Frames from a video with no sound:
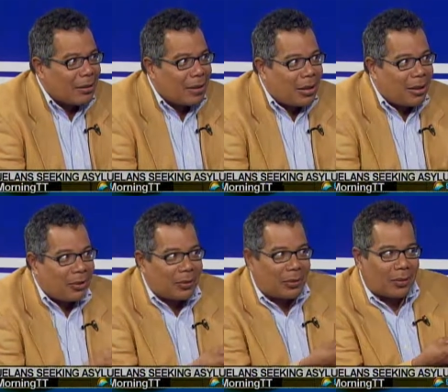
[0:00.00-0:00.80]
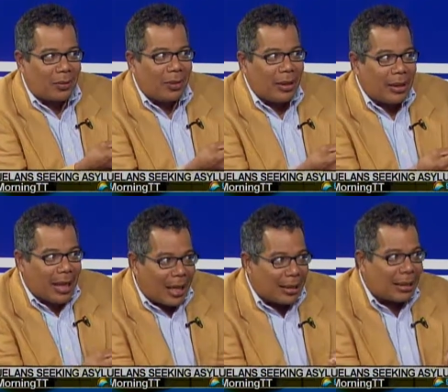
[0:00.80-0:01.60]
is
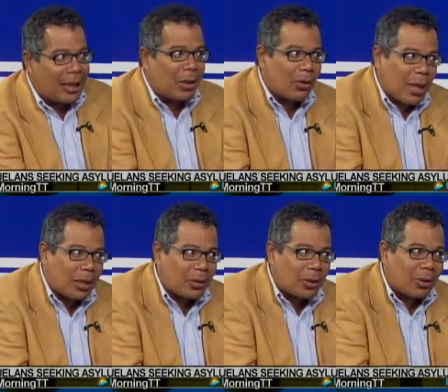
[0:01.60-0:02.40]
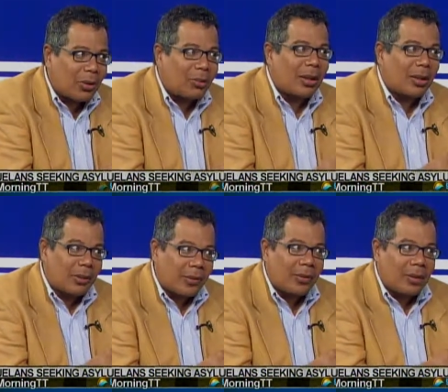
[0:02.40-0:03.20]
not the correct term. It
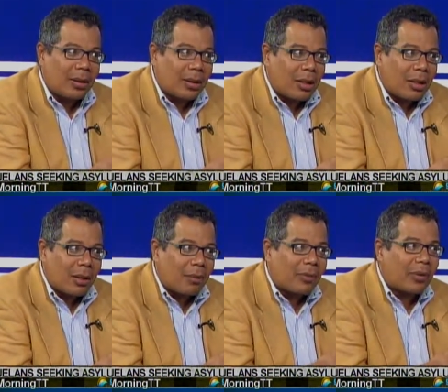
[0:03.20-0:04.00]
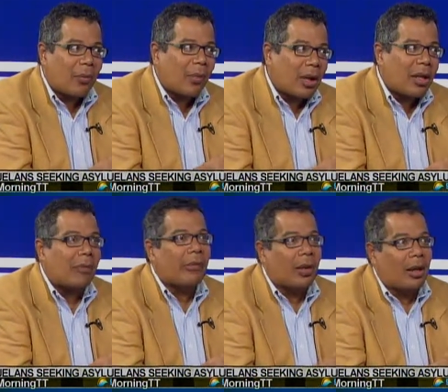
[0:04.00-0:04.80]
is somewhat
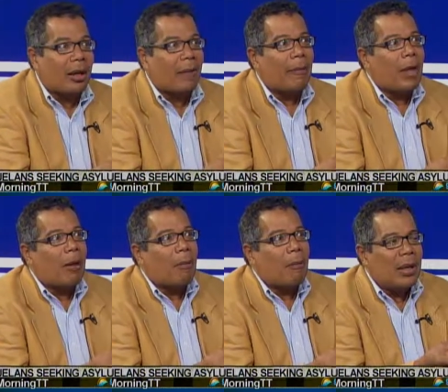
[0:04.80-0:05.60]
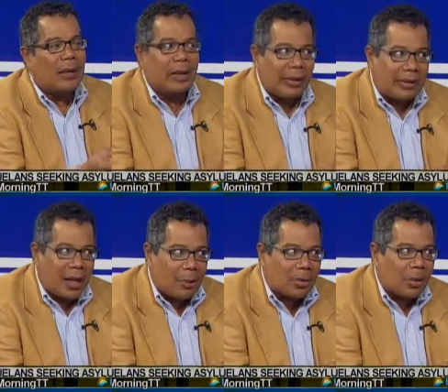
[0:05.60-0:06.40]
of a
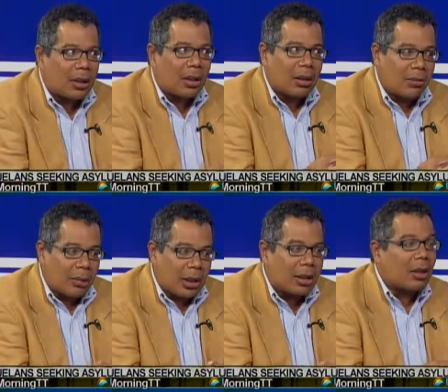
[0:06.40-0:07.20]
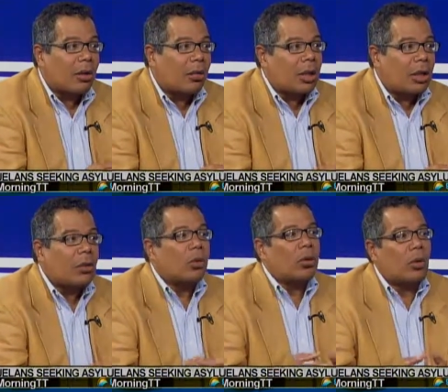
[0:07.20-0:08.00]
misconception, meaning, okay, you
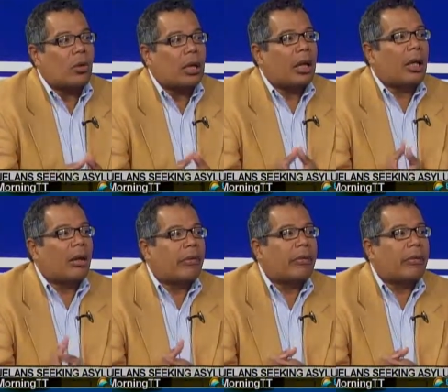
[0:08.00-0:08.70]
don't have